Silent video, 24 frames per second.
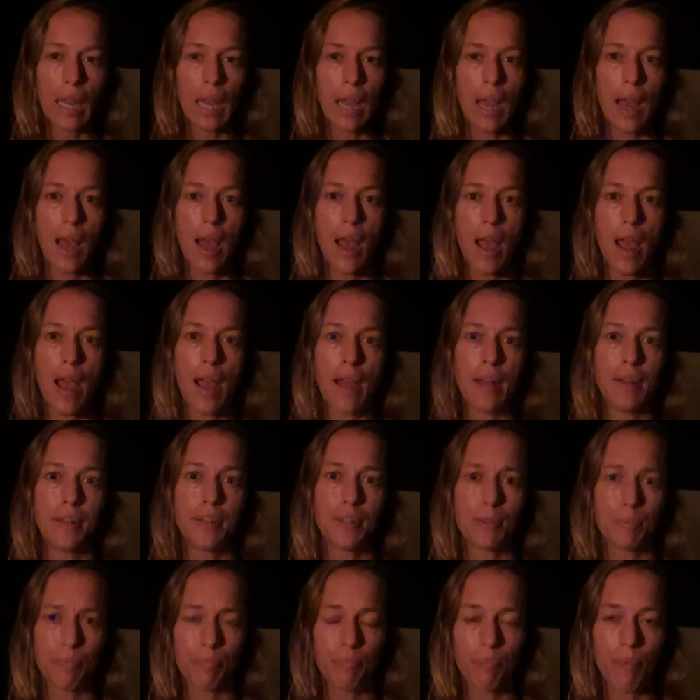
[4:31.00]
And
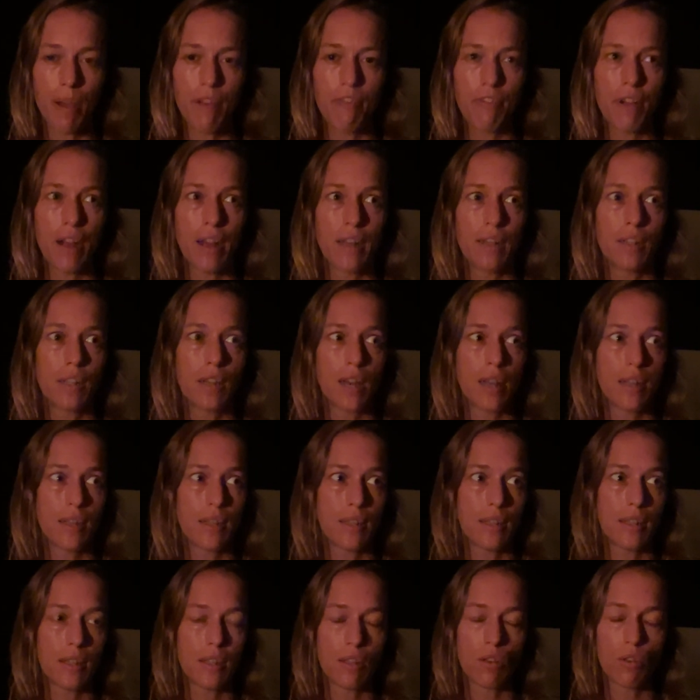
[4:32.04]
my friend does
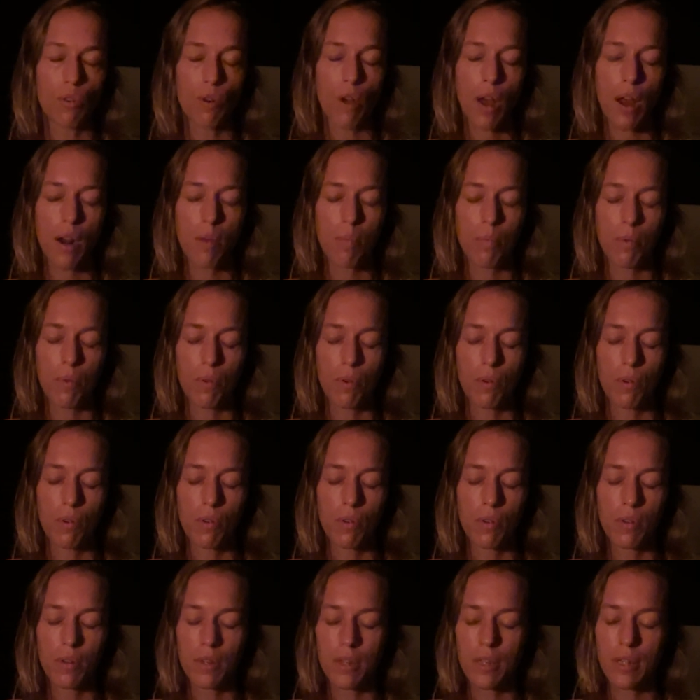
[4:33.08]
these incredible
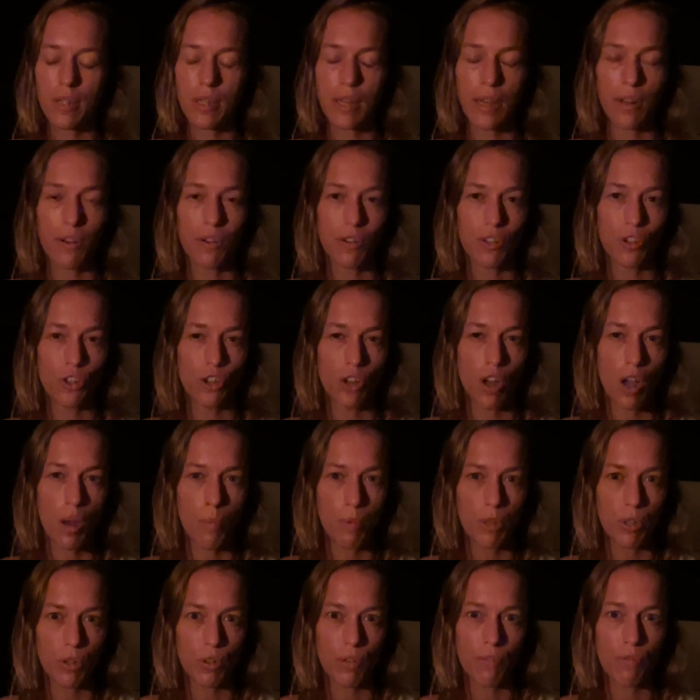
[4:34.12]
sacred
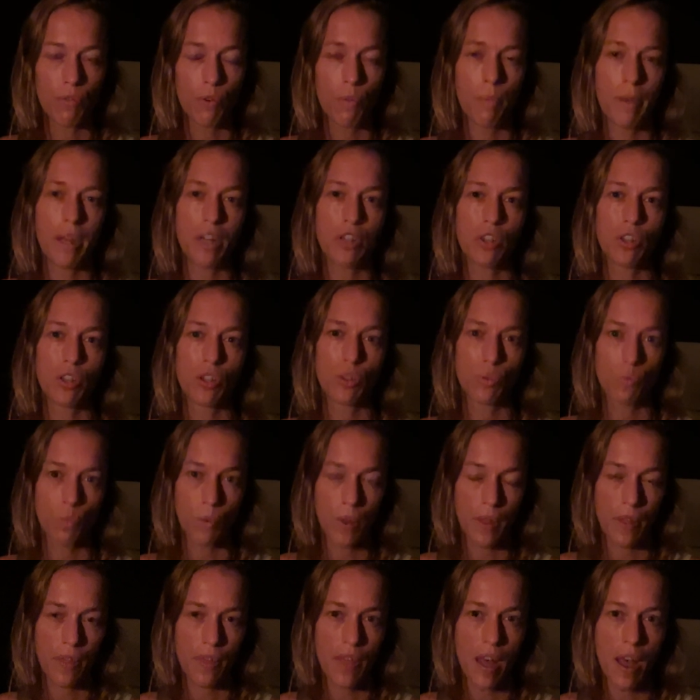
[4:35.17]
geometry formations
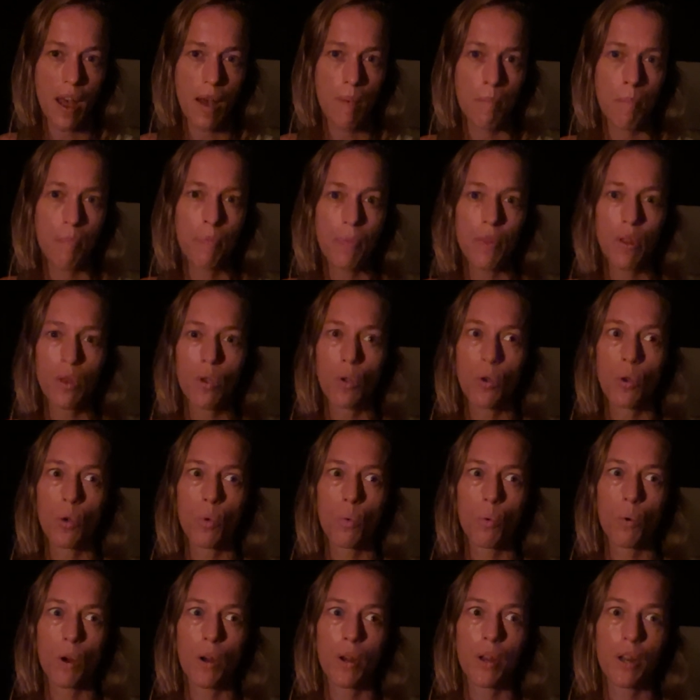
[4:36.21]
with them.
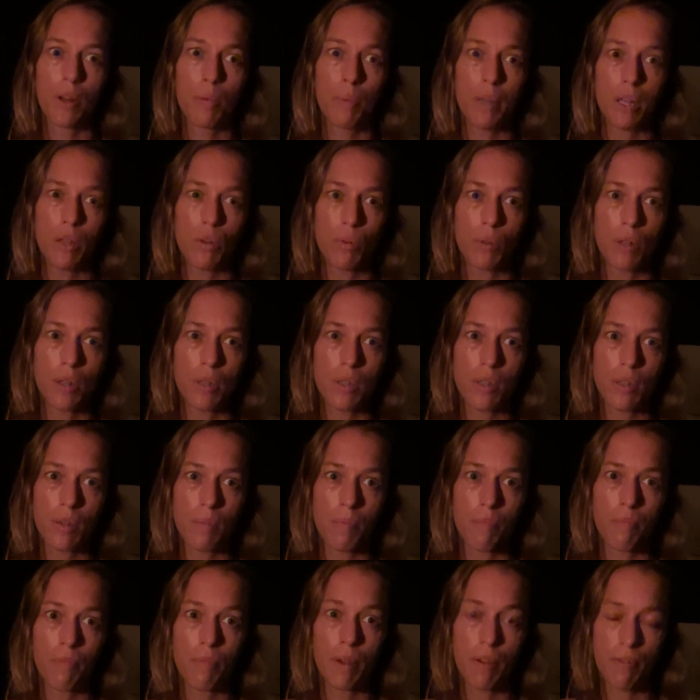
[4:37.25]
We're going to be doing
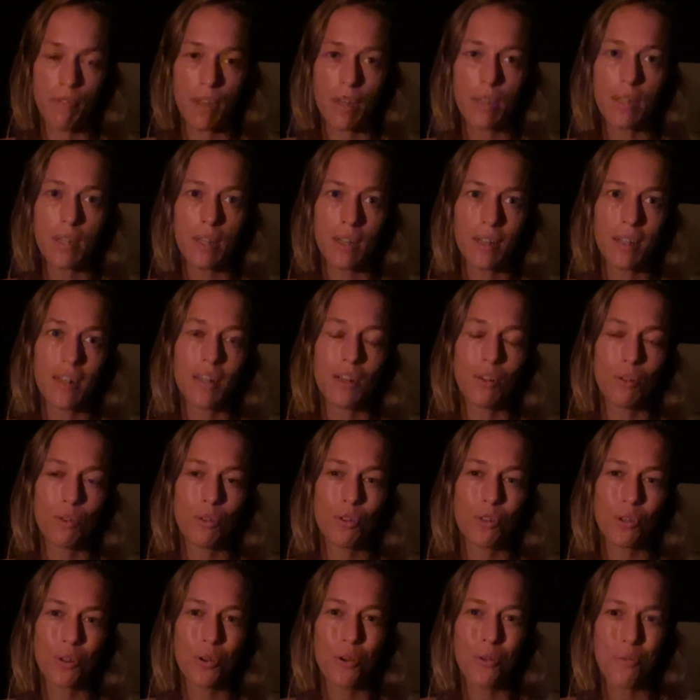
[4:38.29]
some, if this continues
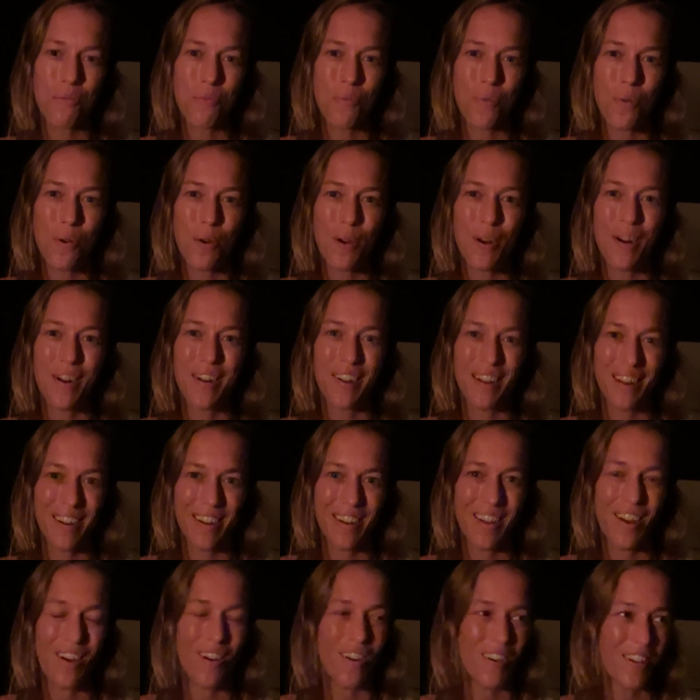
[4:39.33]
to go forward and
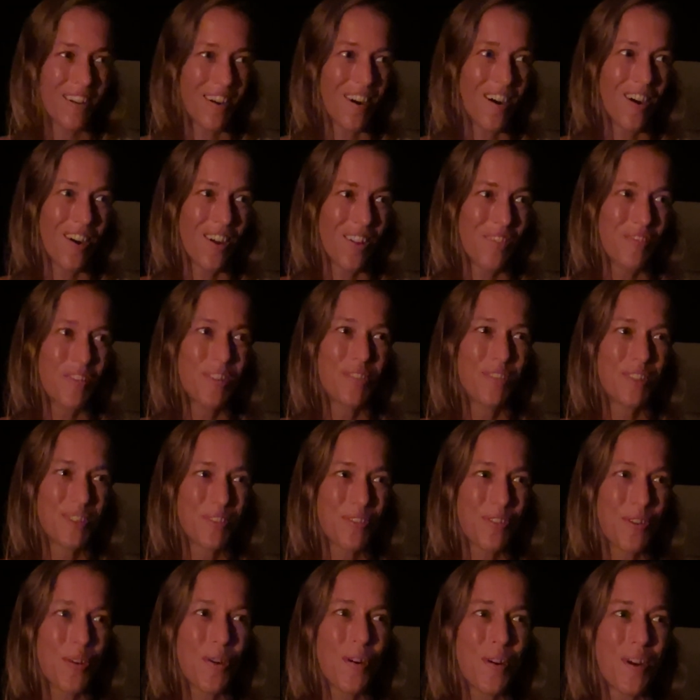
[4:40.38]
all moves
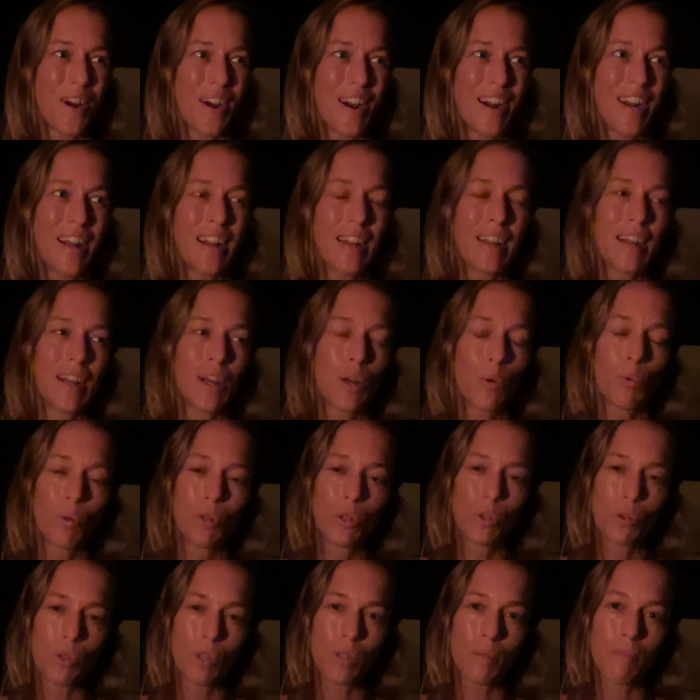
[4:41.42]
forward, we'll
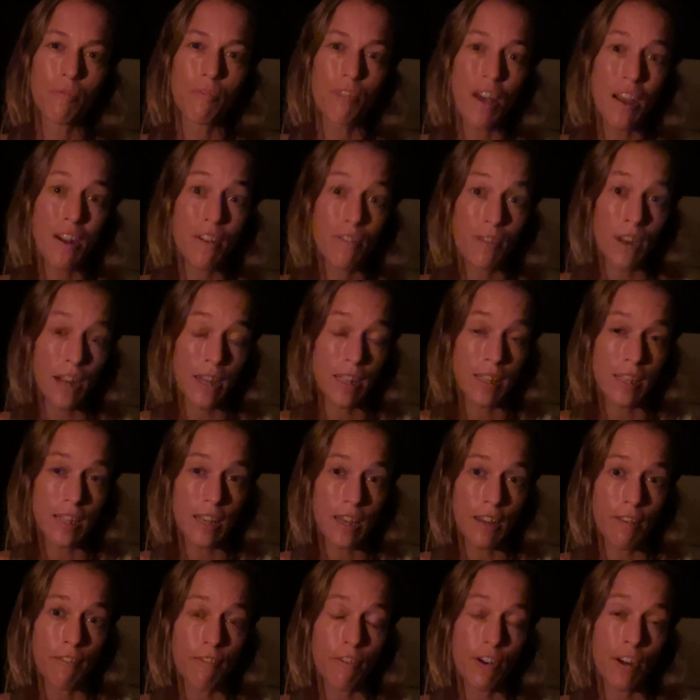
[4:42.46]
do some
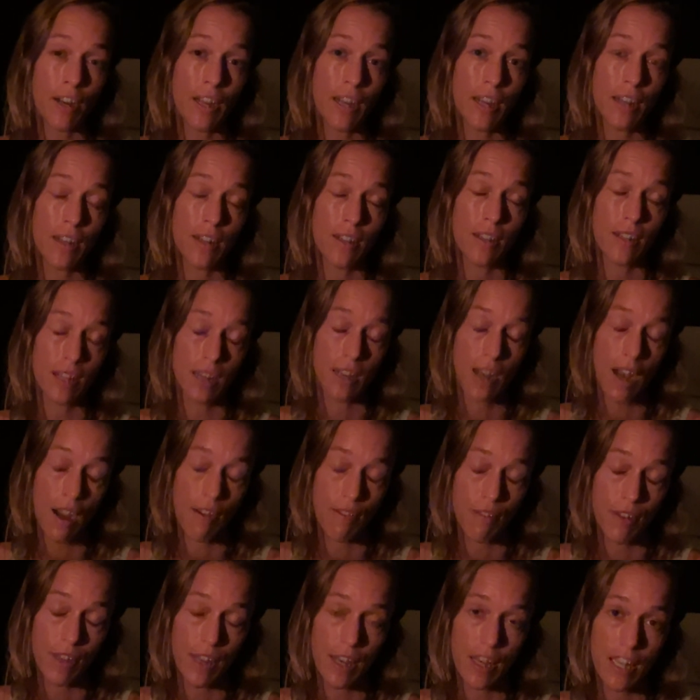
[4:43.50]
fundraising to
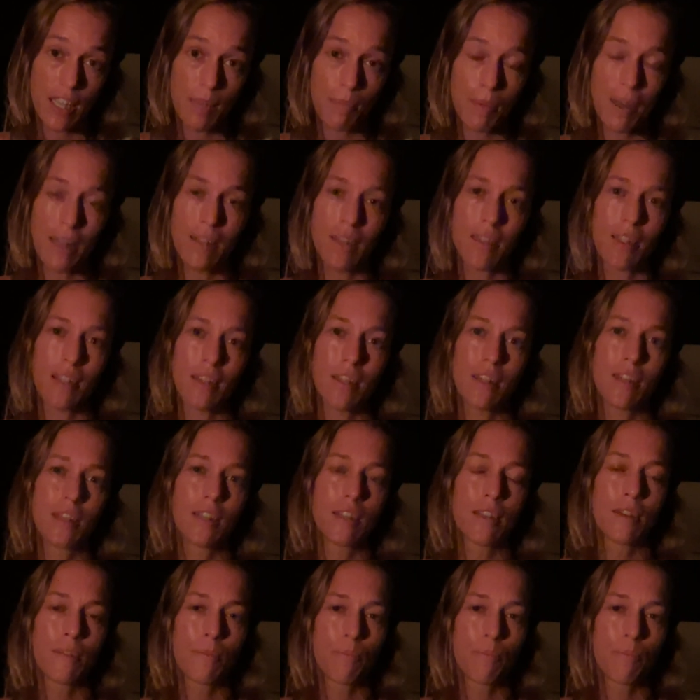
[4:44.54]
cover the expenses